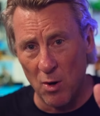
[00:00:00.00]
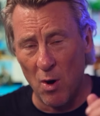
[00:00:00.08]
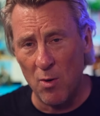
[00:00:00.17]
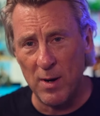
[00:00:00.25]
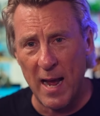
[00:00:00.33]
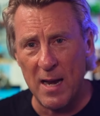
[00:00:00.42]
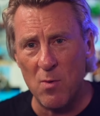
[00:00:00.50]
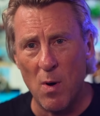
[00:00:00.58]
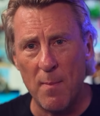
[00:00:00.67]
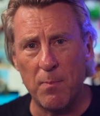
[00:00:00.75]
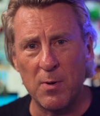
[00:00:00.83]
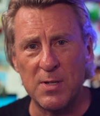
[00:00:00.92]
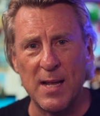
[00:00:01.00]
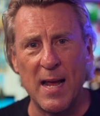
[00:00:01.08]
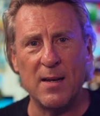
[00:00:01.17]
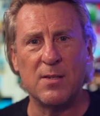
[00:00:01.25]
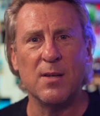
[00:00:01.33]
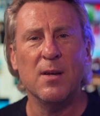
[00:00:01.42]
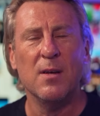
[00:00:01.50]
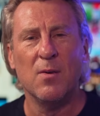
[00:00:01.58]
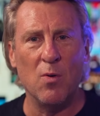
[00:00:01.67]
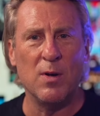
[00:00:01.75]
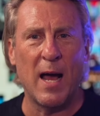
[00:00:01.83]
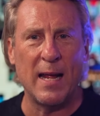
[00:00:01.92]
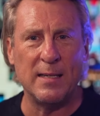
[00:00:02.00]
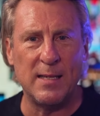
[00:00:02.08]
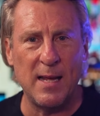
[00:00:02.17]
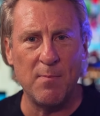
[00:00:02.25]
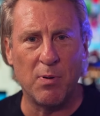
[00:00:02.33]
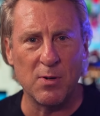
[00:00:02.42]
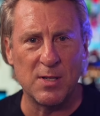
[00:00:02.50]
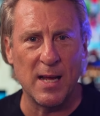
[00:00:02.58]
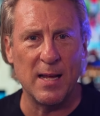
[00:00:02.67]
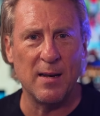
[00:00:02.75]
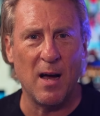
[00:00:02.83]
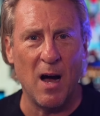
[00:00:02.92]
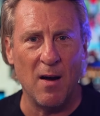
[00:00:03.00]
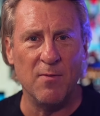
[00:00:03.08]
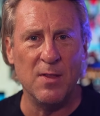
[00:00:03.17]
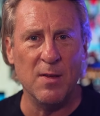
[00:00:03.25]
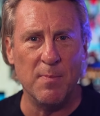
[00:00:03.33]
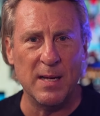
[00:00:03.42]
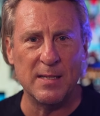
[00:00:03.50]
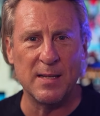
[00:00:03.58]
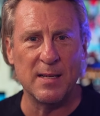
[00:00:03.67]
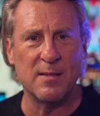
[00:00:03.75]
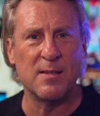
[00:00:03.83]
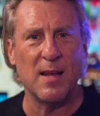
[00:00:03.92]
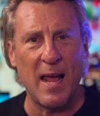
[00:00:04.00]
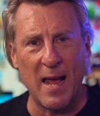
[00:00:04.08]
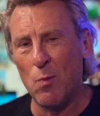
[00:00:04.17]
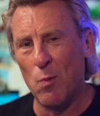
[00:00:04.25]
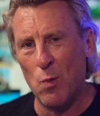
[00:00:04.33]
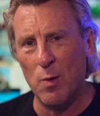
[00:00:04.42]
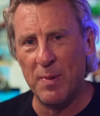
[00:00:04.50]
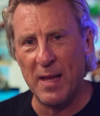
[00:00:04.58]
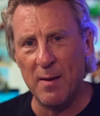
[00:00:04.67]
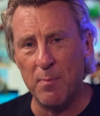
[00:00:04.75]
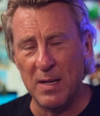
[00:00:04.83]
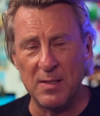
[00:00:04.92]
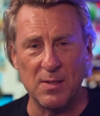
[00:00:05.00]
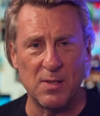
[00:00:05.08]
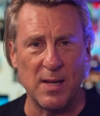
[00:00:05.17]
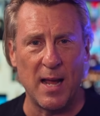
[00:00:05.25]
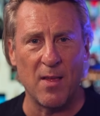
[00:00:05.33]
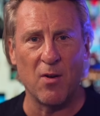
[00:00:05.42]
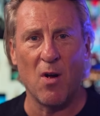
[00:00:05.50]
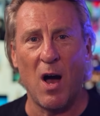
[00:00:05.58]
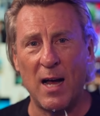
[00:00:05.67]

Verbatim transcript: You'll own 81%, we'll own 19% of the business, and we'll be in business together.